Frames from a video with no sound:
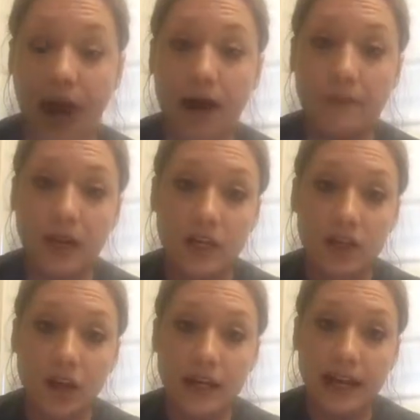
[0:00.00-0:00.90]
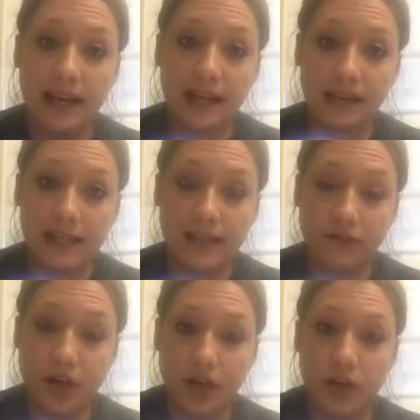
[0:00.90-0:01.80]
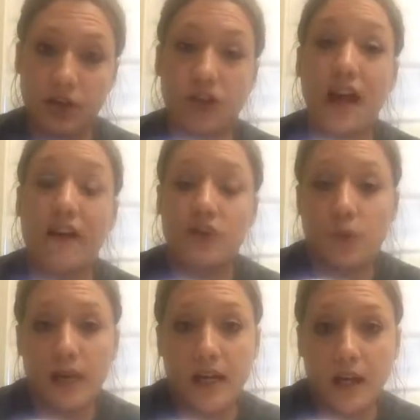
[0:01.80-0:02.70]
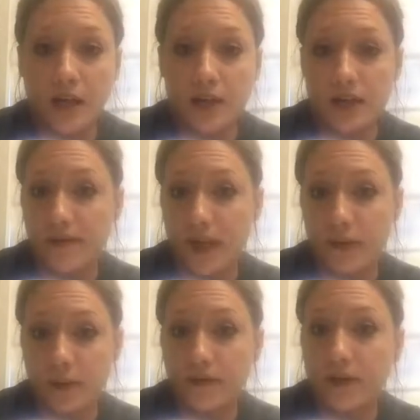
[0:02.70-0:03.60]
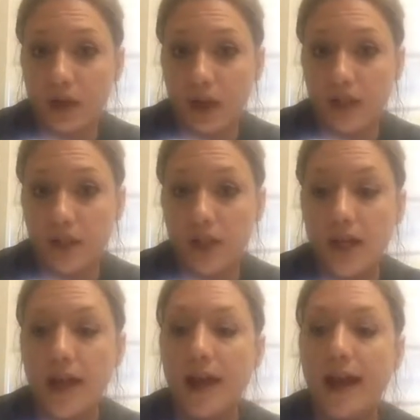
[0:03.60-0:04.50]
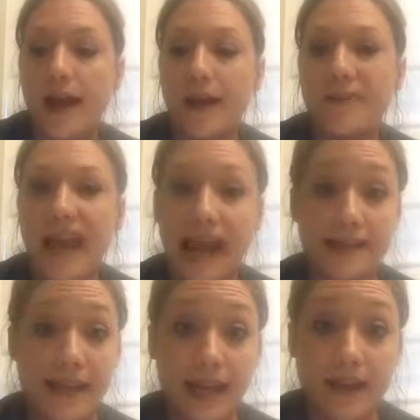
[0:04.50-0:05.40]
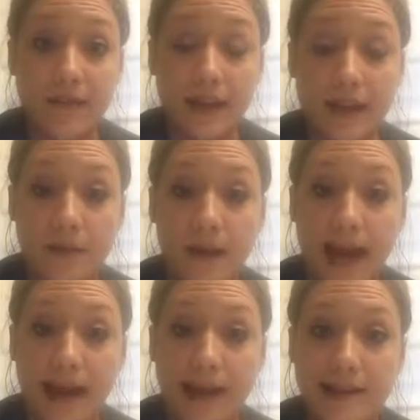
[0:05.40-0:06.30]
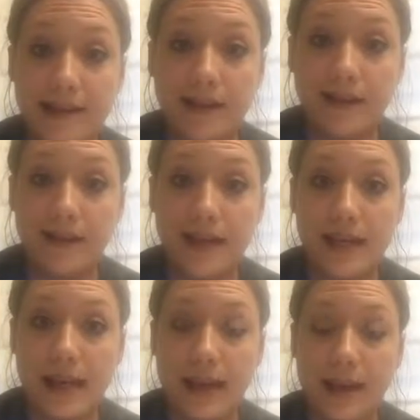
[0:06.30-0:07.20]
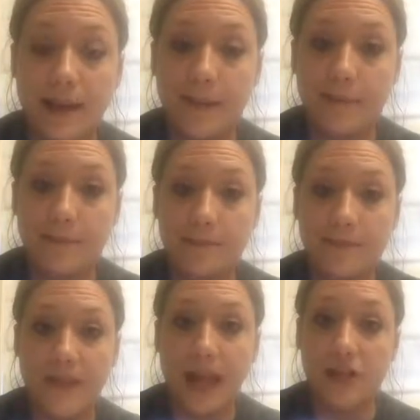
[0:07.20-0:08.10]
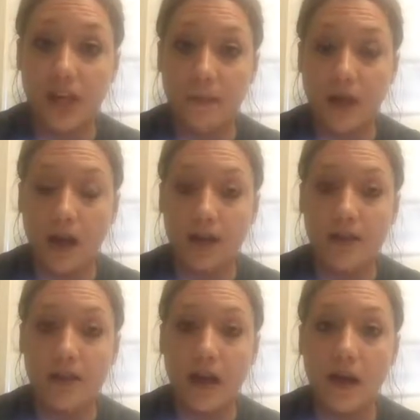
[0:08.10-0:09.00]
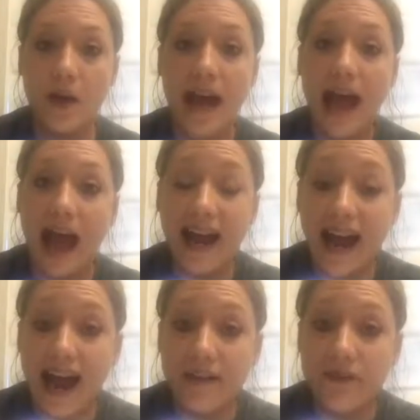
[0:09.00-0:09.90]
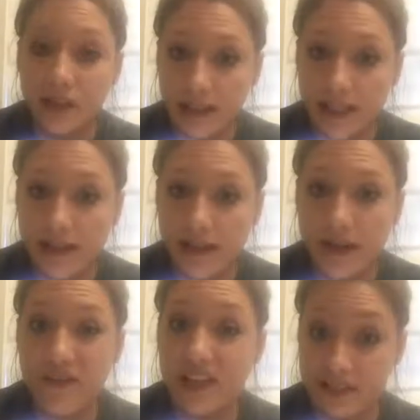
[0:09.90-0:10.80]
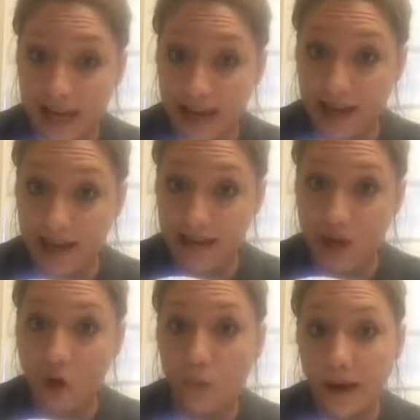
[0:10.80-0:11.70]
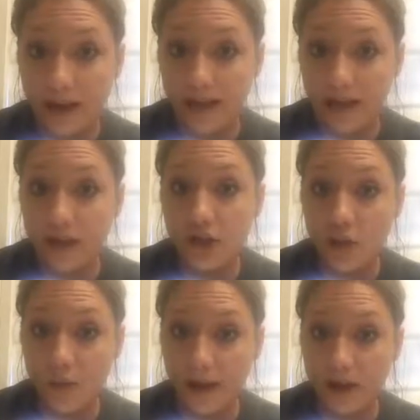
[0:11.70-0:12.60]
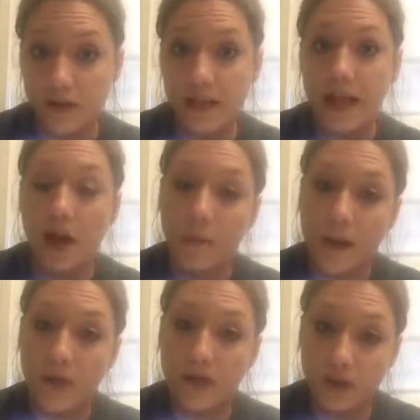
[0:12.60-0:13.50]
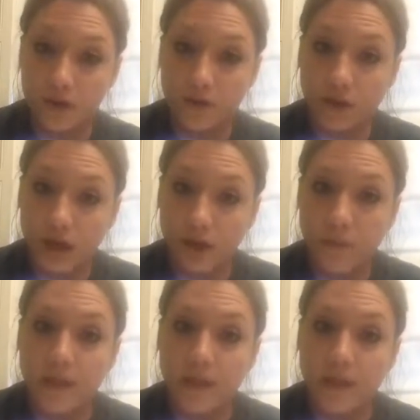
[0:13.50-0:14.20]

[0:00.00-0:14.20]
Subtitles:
I'm going to start getting a list of colors. They'll have 20 colors available for launch. They had 10 of them at JamCon. So I have the list of the 10 already that I know about, and I'll post those for you.